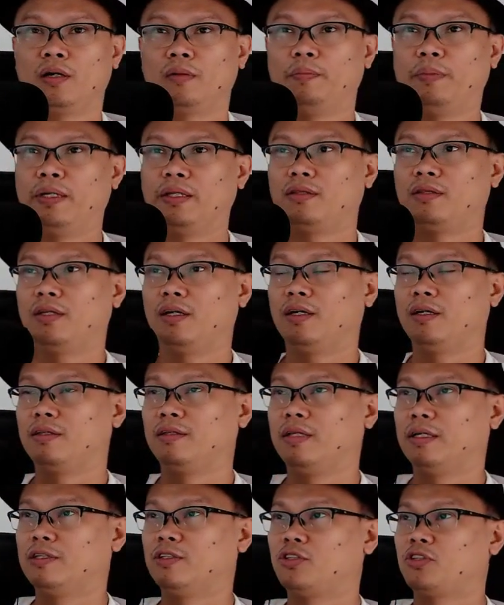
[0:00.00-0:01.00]
But
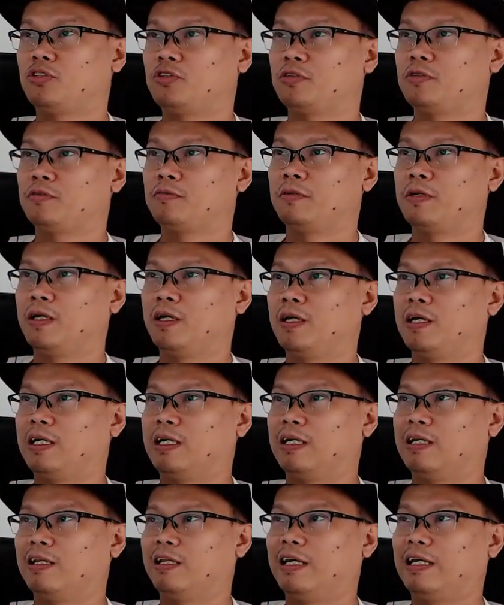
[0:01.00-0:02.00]
that's
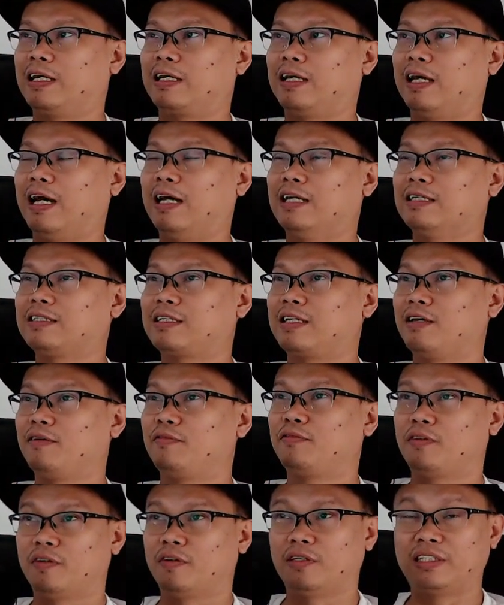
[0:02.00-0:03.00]
like
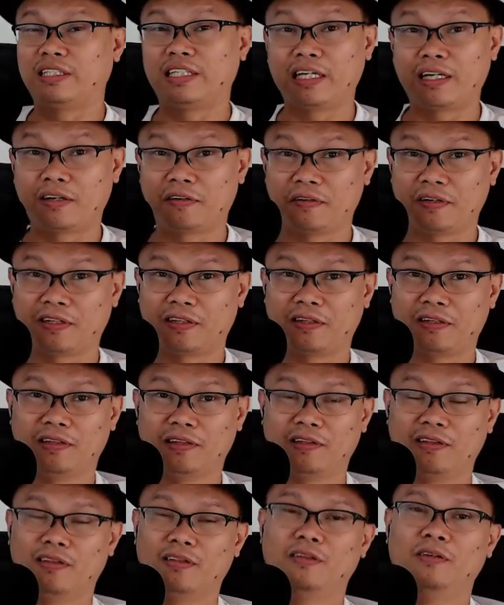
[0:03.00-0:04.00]
asking for a secret,
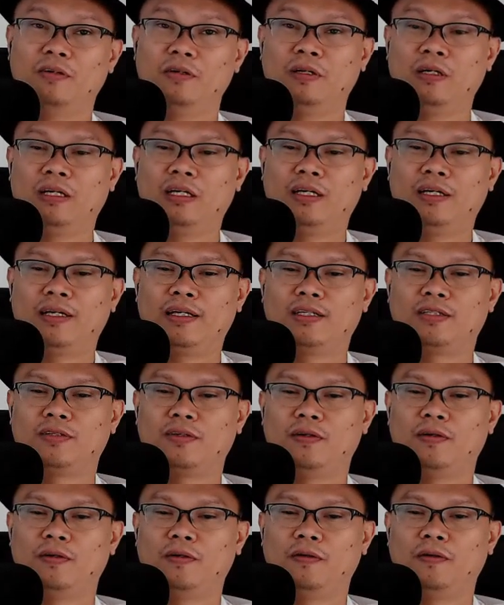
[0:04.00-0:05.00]
though.
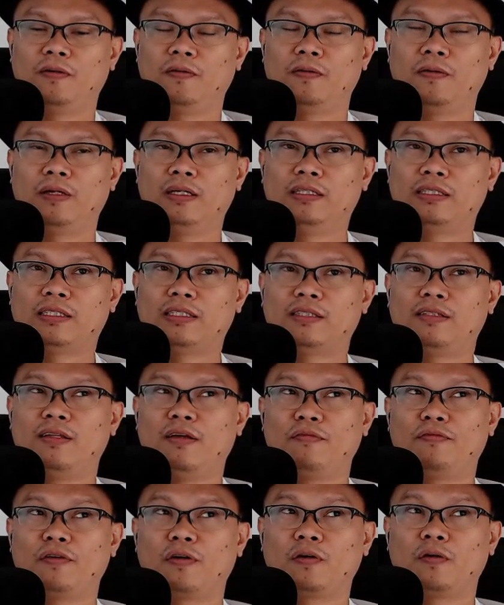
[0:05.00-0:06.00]
So it's
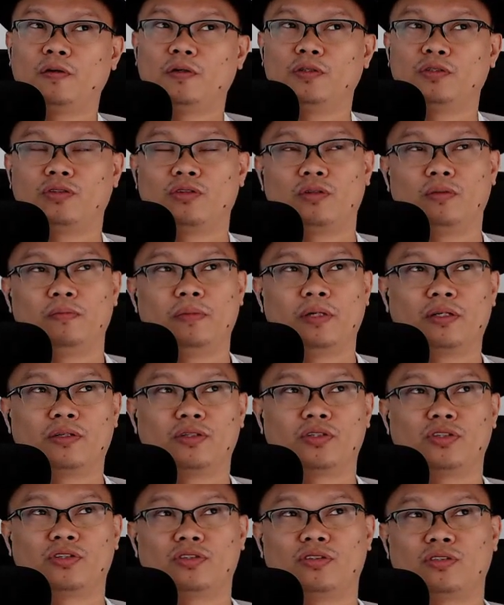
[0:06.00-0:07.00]
difficult
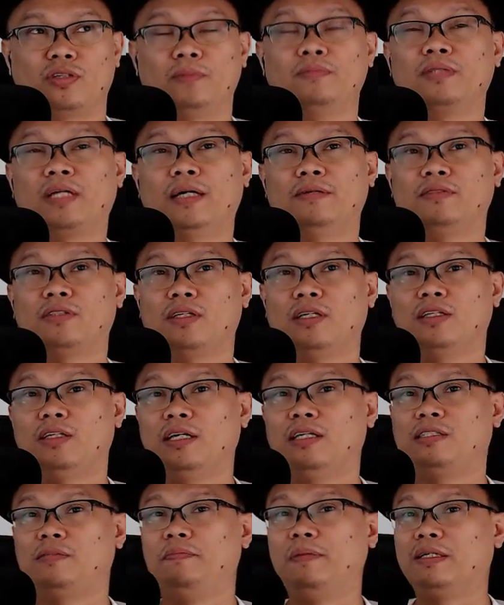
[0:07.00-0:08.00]
because sometimes
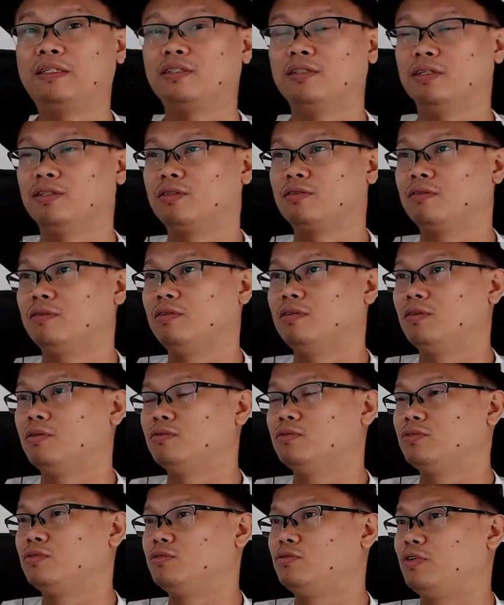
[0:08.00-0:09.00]
it's business, so you
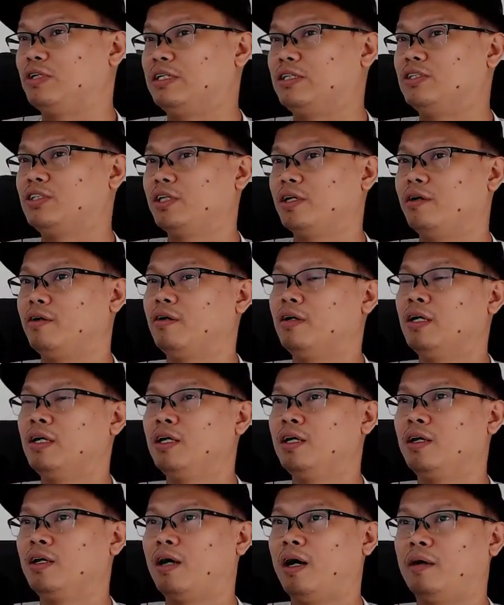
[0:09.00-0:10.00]
don't really share
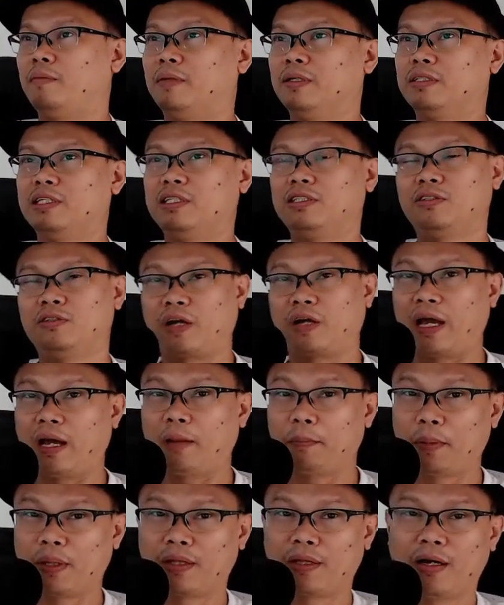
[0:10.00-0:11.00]
how much is your
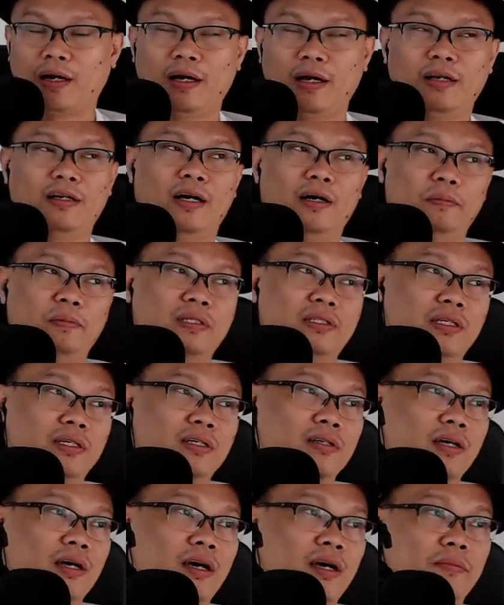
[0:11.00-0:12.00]
capital,
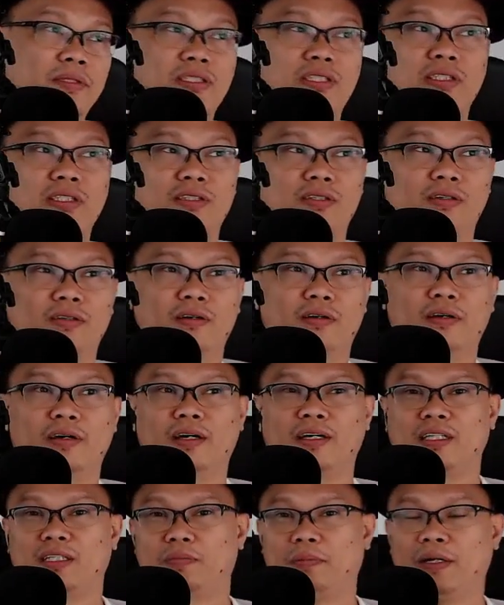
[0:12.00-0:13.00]
how much is your
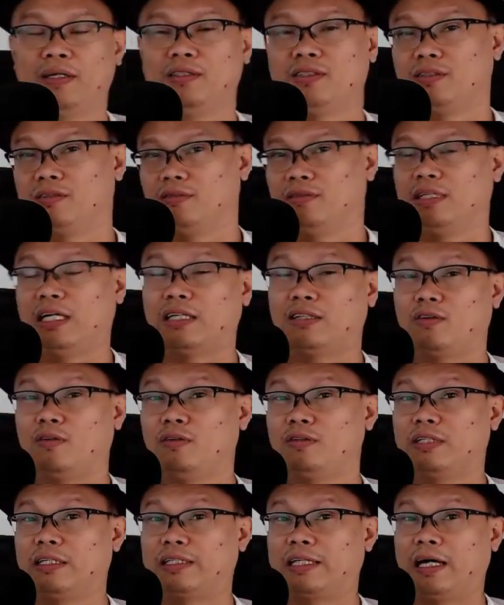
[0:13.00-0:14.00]
expense. Not
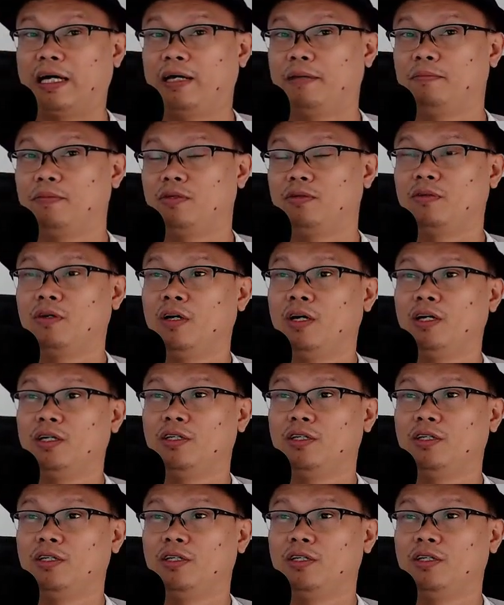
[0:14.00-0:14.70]
all the time you